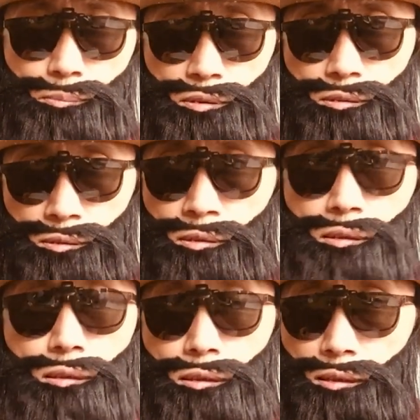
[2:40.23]
But
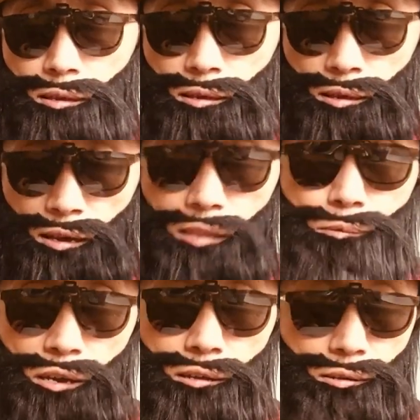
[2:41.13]

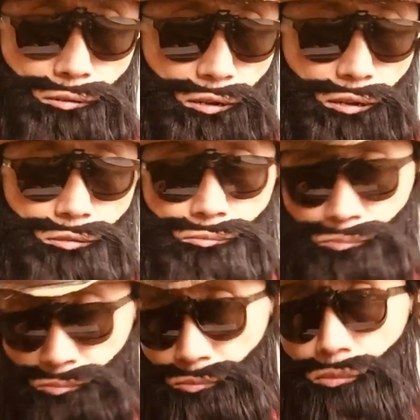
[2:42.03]
anyway, okay,
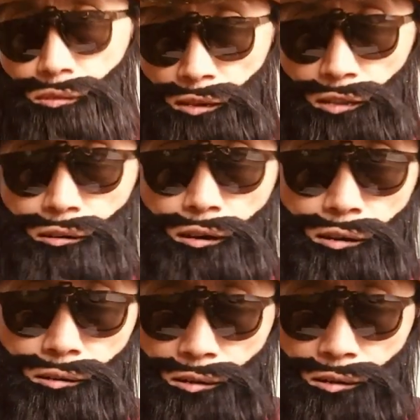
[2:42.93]
later on,